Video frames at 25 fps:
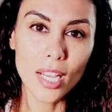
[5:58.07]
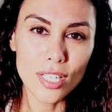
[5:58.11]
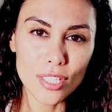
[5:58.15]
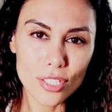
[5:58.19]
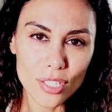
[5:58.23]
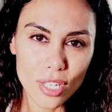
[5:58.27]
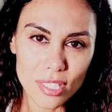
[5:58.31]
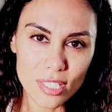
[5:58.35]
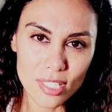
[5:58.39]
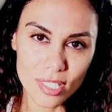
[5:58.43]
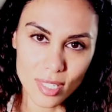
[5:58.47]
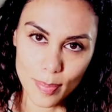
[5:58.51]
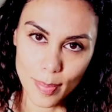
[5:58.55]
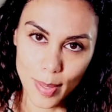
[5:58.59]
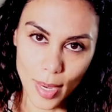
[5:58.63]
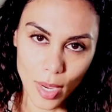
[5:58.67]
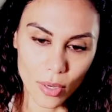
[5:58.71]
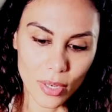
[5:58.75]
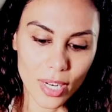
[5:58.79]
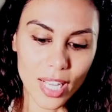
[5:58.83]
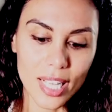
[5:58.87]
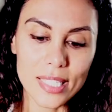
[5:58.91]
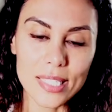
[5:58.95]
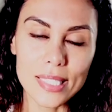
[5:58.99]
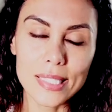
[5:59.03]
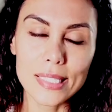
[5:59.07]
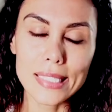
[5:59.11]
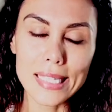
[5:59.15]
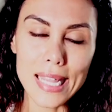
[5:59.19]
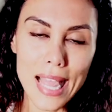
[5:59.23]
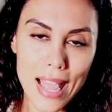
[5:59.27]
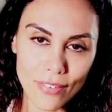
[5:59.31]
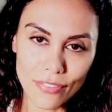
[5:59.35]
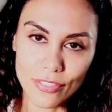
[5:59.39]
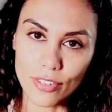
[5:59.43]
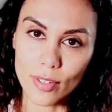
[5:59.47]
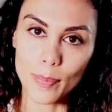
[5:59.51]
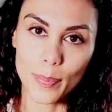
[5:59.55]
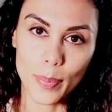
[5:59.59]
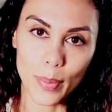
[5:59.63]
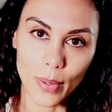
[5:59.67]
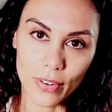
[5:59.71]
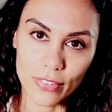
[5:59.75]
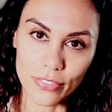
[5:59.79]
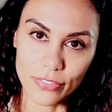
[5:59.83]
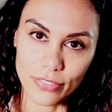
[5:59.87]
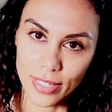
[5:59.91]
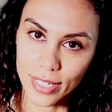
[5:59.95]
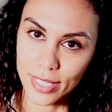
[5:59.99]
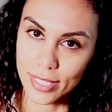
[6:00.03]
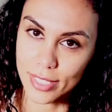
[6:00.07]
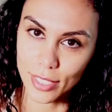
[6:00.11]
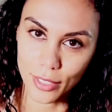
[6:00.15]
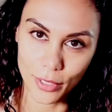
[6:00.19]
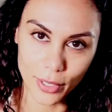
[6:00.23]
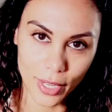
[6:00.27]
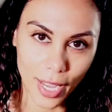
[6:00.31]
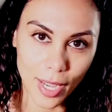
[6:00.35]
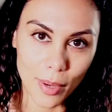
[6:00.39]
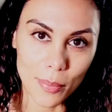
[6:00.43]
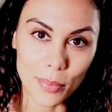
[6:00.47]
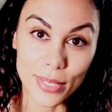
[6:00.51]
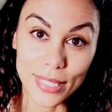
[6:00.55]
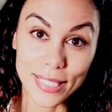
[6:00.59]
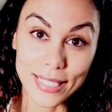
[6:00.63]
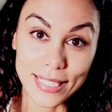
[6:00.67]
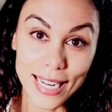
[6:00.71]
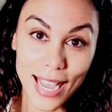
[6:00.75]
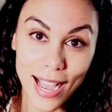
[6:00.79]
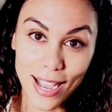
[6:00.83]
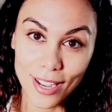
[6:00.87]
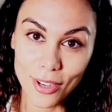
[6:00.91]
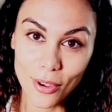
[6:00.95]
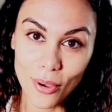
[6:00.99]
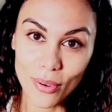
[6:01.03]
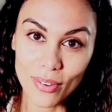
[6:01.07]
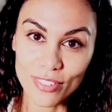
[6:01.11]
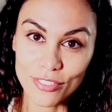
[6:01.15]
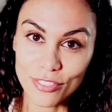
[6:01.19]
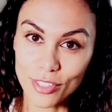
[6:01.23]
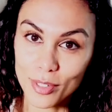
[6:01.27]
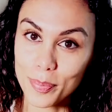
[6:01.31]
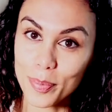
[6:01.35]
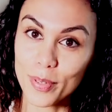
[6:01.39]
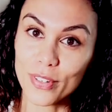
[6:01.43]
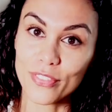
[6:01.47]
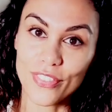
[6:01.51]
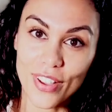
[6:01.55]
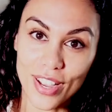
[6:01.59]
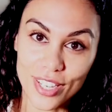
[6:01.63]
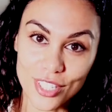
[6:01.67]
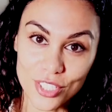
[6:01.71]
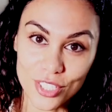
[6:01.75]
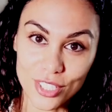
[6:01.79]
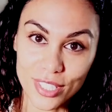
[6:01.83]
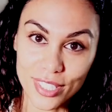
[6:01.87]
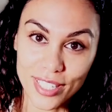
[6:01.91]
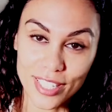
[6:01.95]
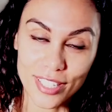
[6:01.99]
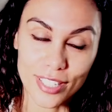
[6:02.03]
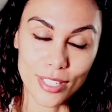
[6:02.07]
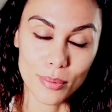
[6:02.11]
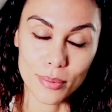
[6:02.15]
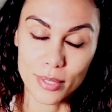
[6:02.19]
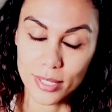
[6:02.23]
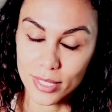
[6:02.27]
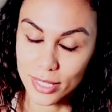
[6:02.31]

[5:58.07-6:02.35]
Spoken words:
Just about. It's never perfect, okay? We're not going for perfection here.